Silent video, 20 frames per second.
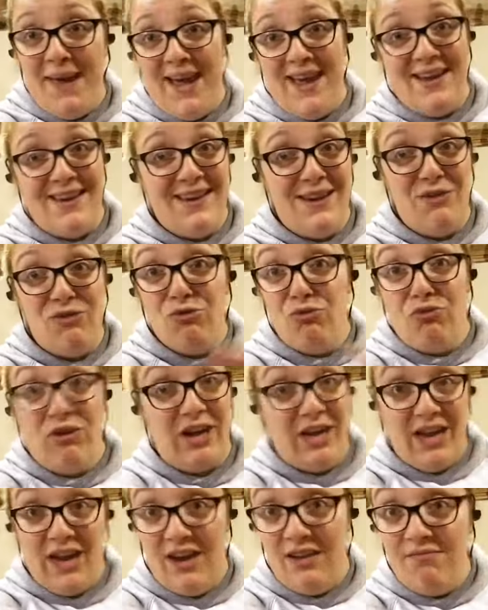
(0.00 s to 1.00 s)
And
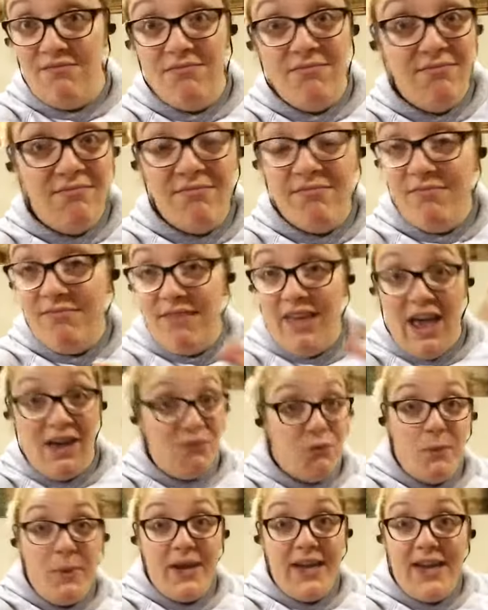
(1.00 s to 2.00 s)
read it.
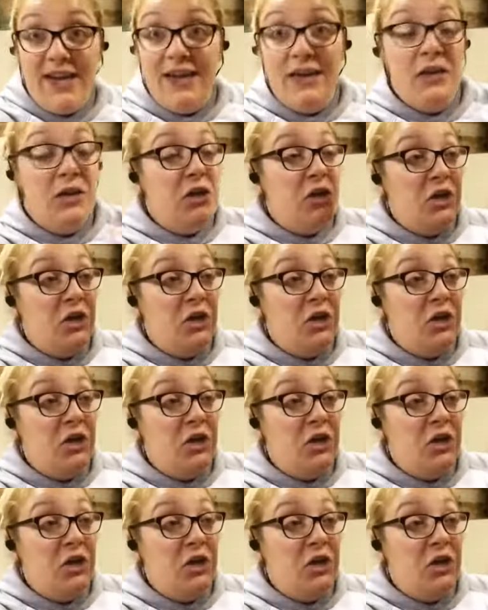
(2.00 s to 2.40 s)
Everybody,